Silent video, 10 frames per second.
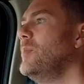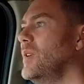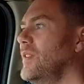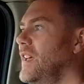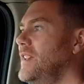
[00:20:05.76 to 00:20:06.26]

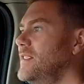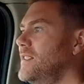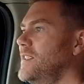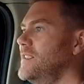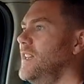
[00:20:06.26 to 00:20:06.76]
But then
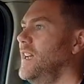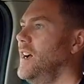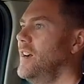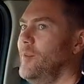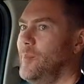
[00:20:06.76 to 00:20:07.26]
doesn't get
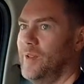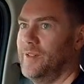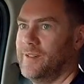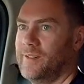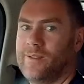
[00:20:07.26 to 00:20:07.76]
hung up
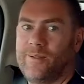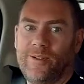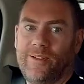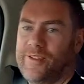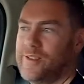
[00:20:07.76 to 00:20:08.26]
on
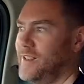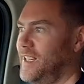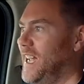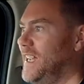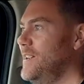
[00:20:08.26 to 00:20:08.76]
all of the sort of
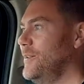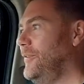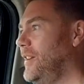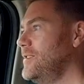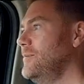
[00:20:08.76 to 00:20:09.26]
khaki
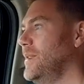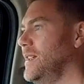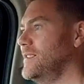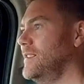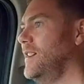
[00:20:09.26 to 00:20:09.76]
old-fashioned
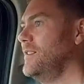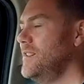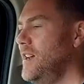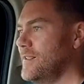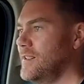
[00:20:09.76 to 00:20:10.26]
bits and goes,
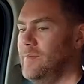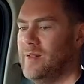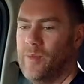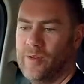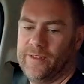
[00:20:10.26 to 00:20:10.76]
no, it's going to be
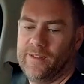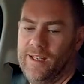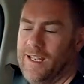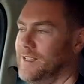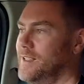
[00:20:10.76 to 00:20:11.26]
modern.
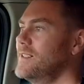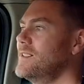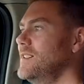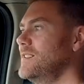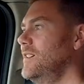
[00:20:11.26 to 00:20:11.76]

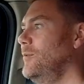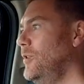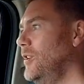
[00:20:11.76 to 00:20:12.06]
It's going to